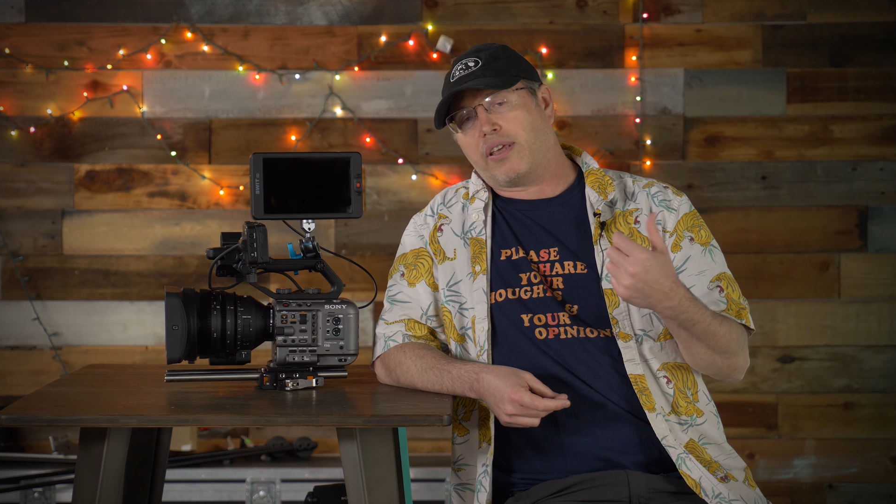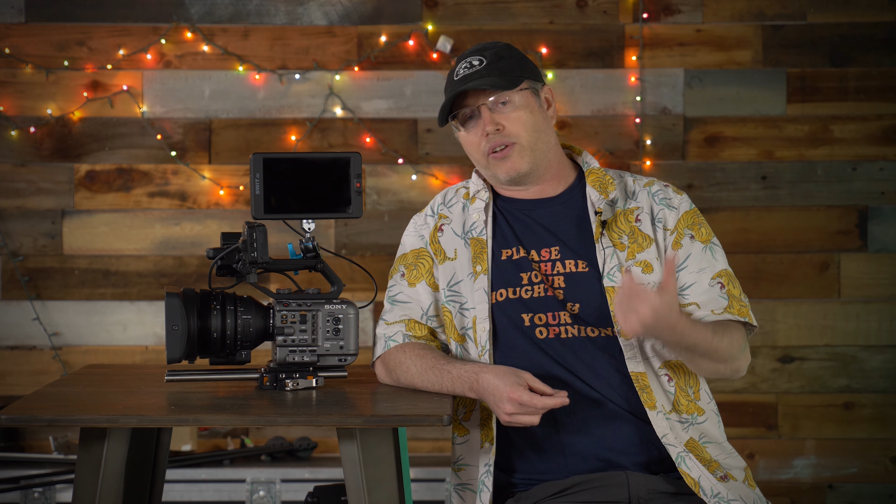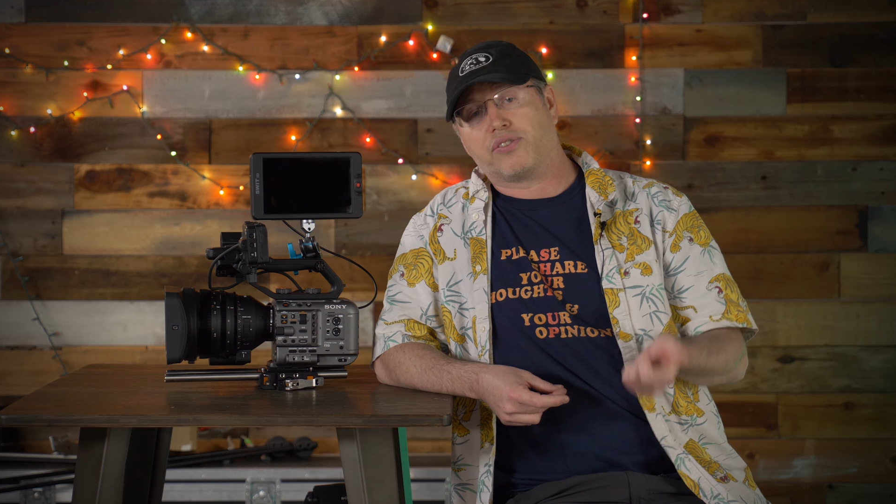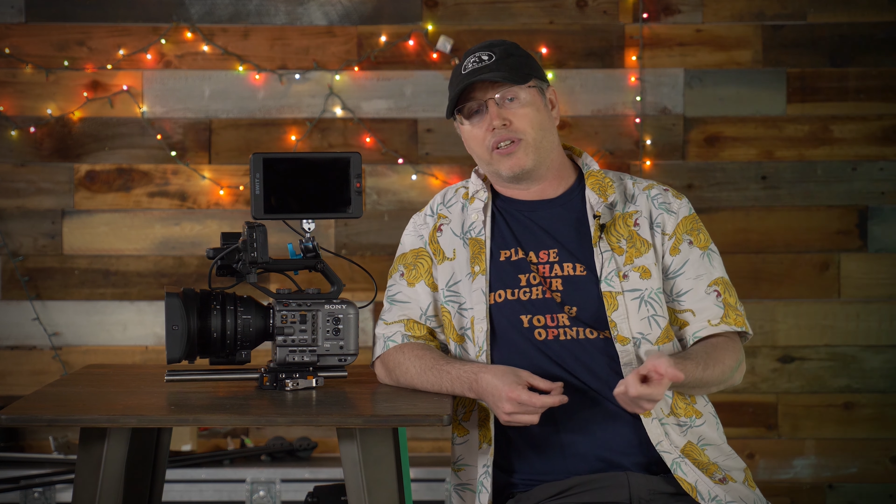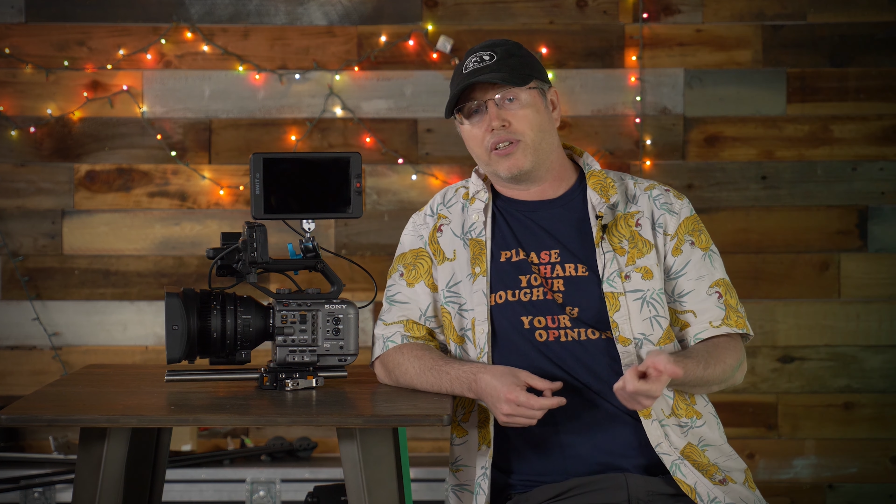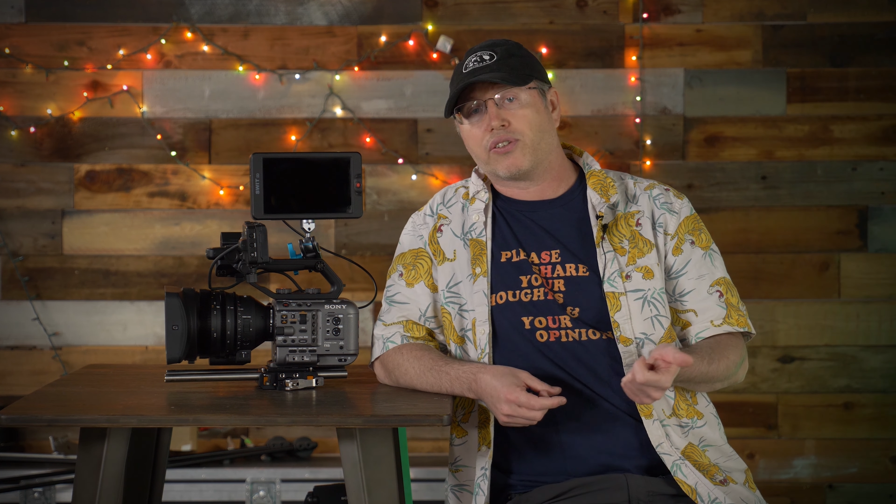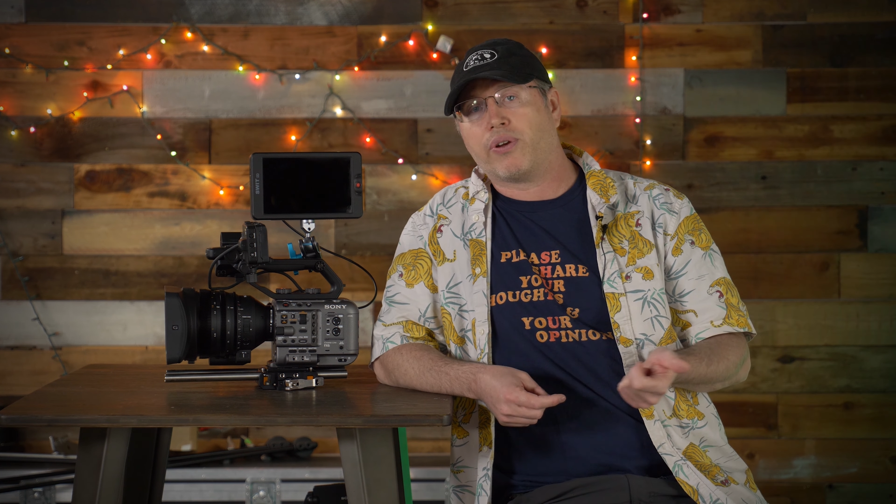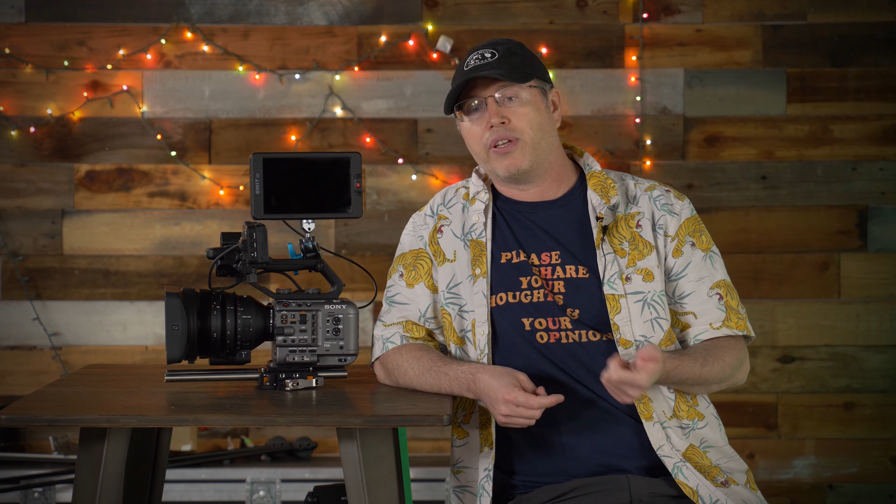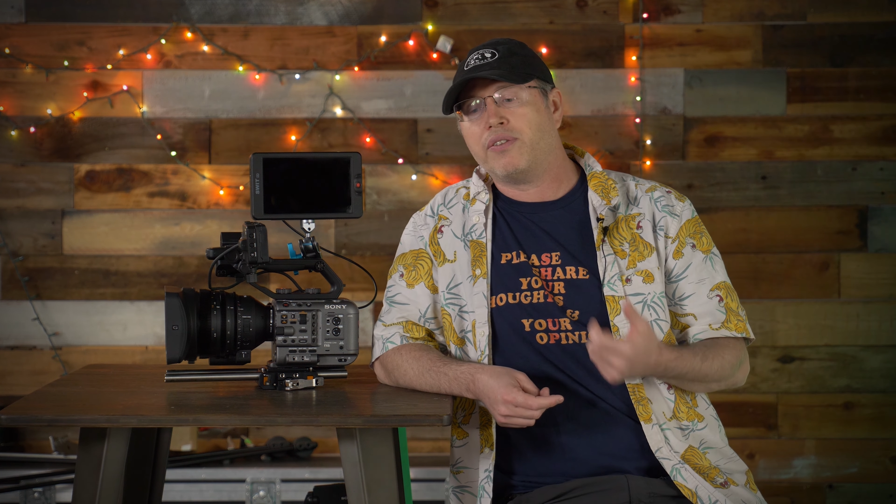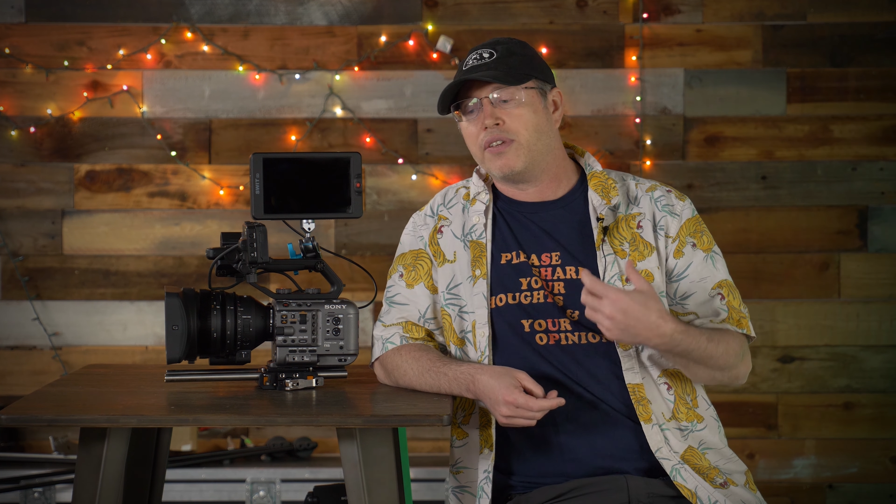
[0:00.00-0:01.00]
LCD
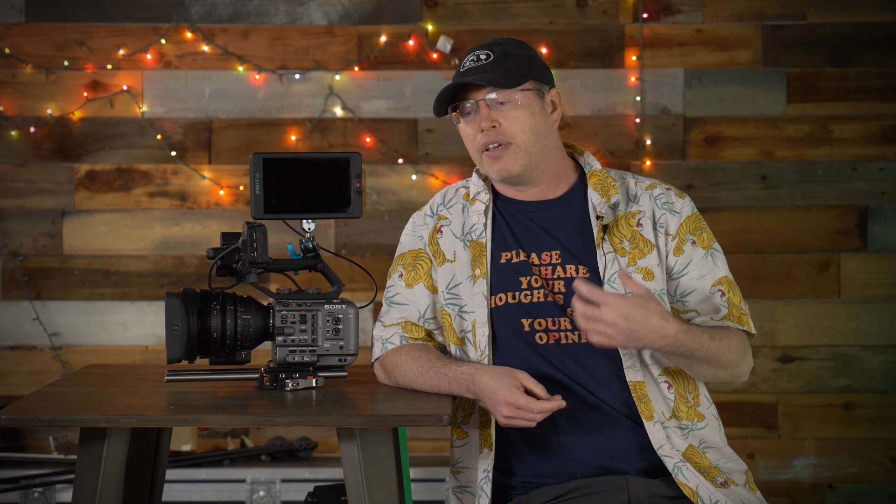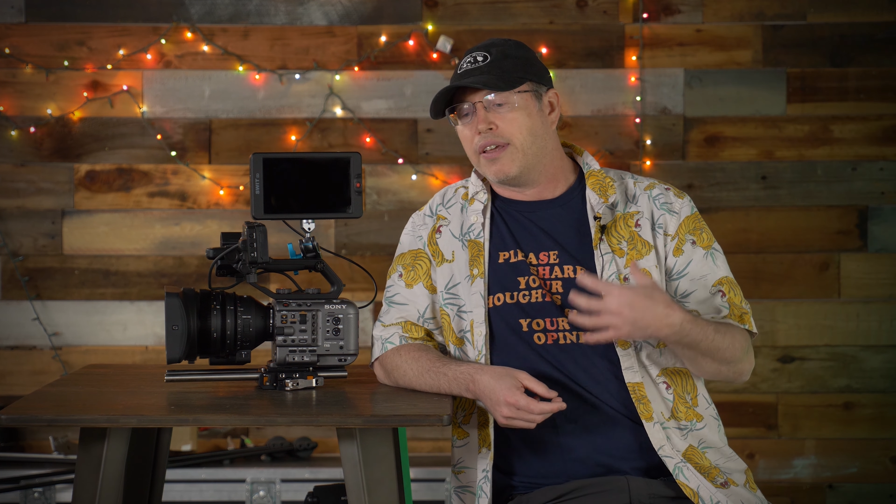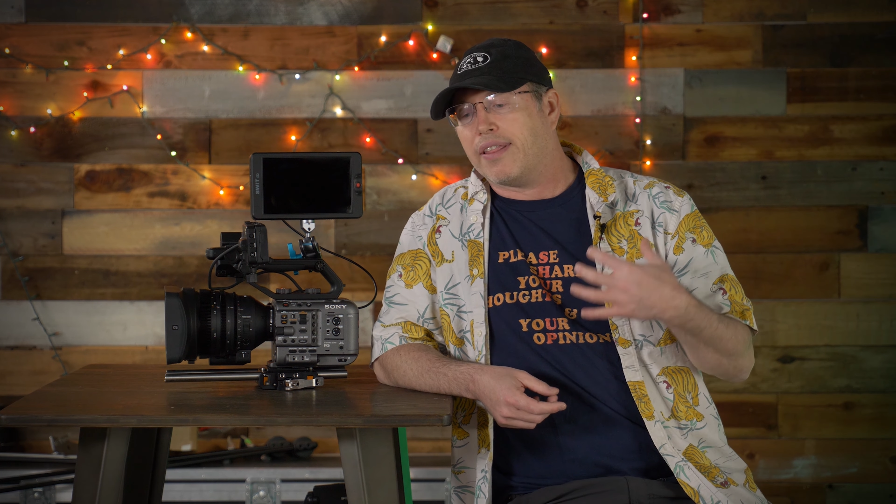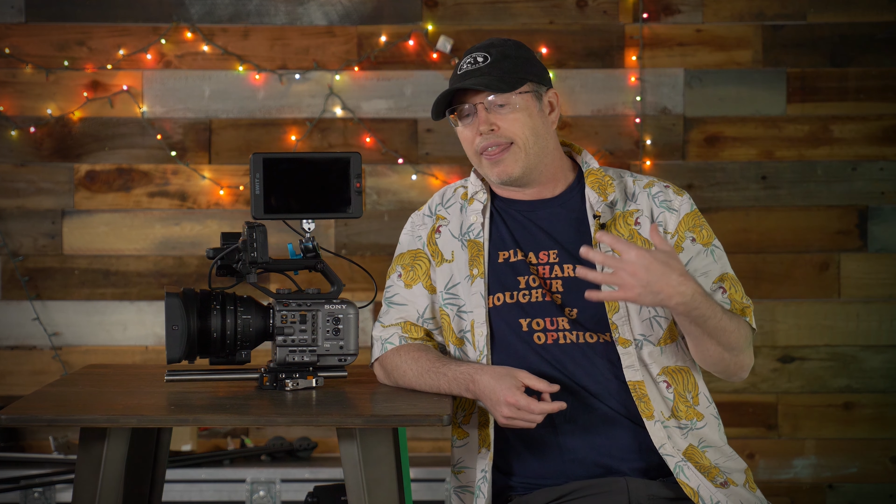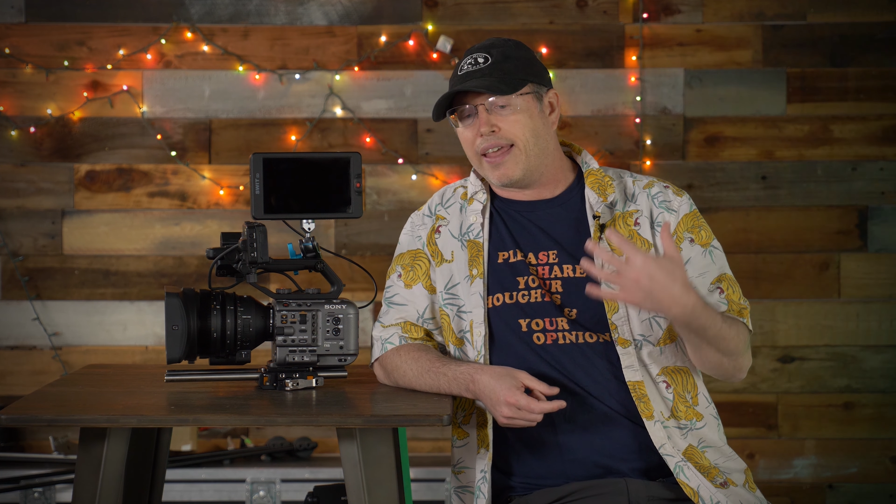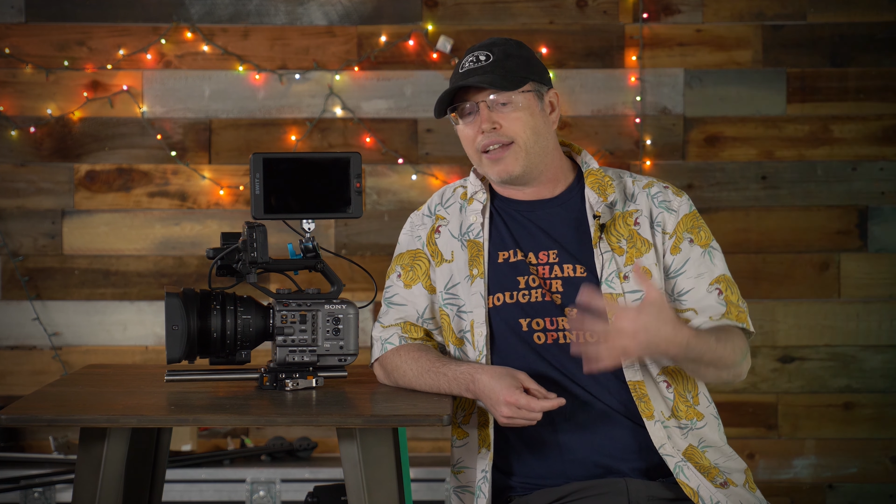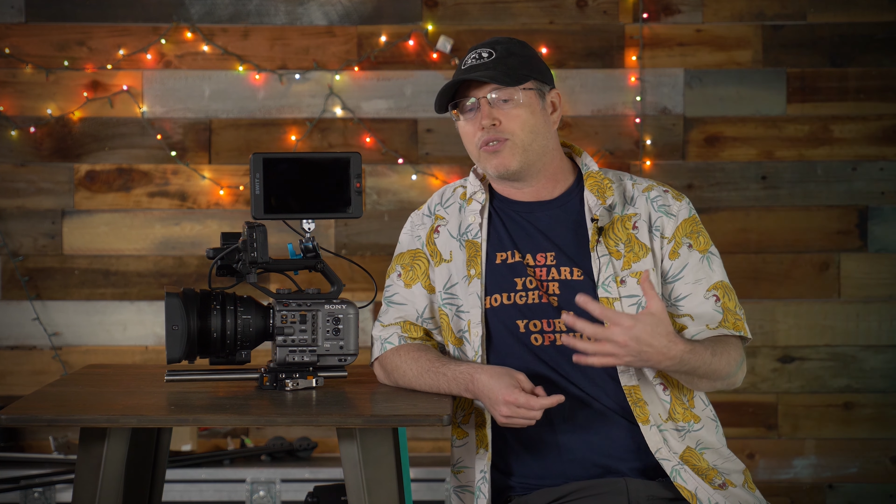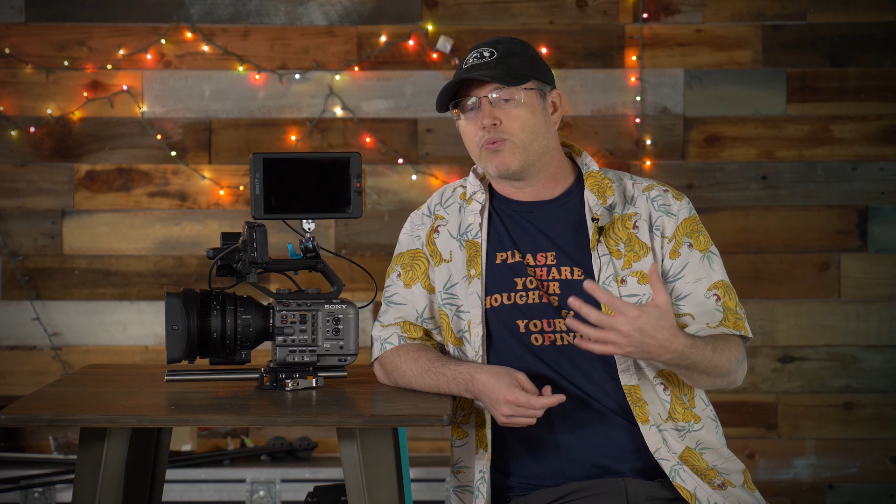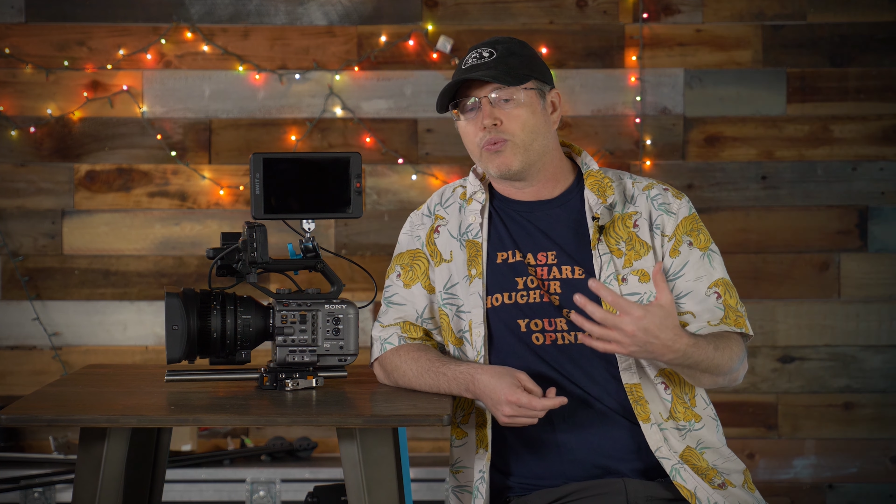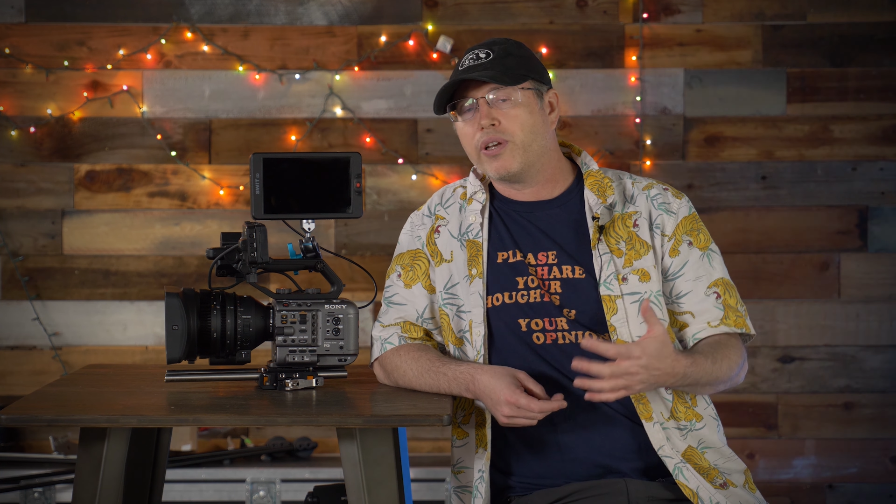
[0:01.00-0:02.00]
screens.
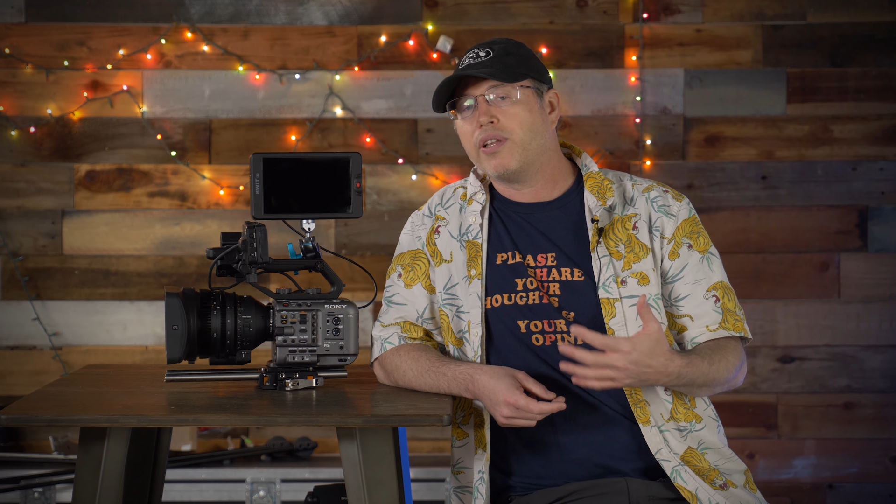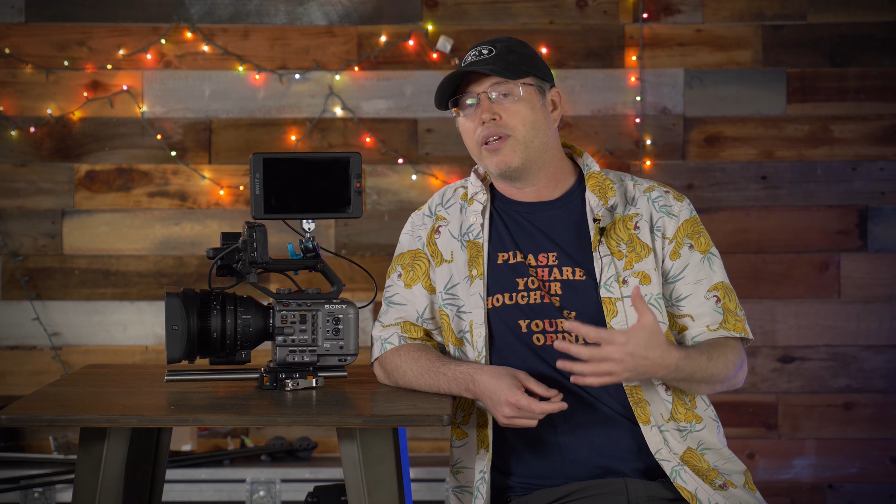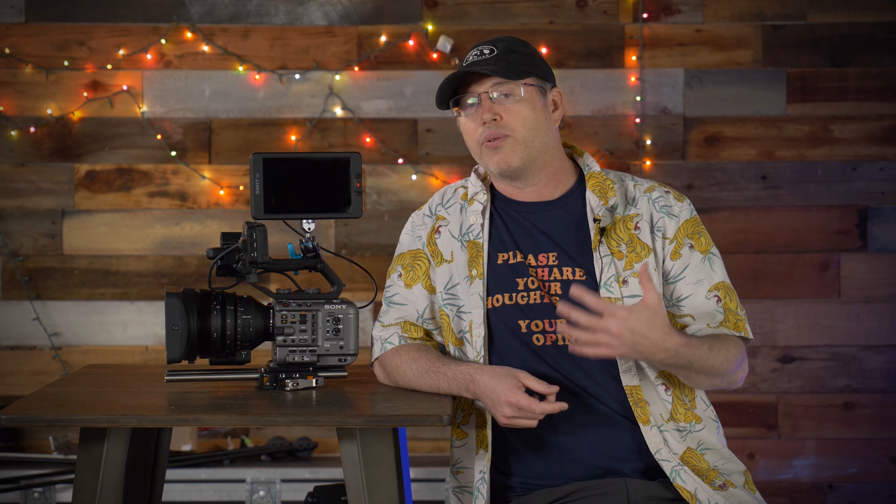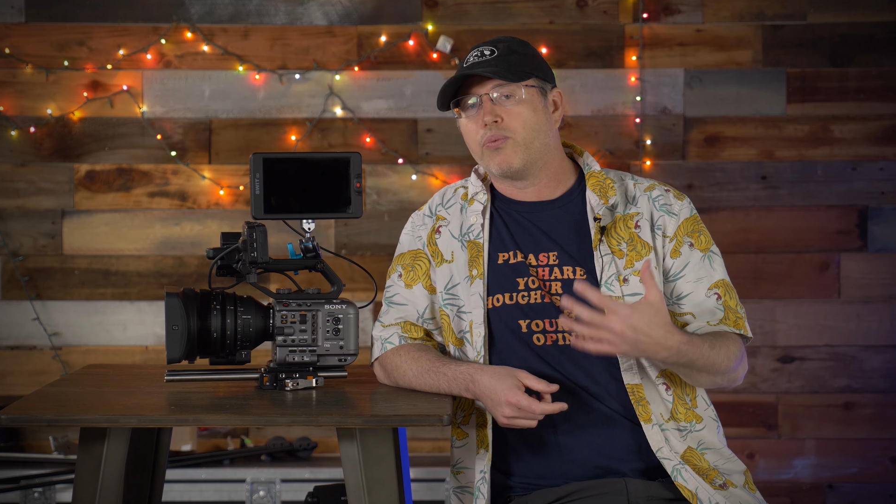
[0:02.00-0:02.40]
That's really,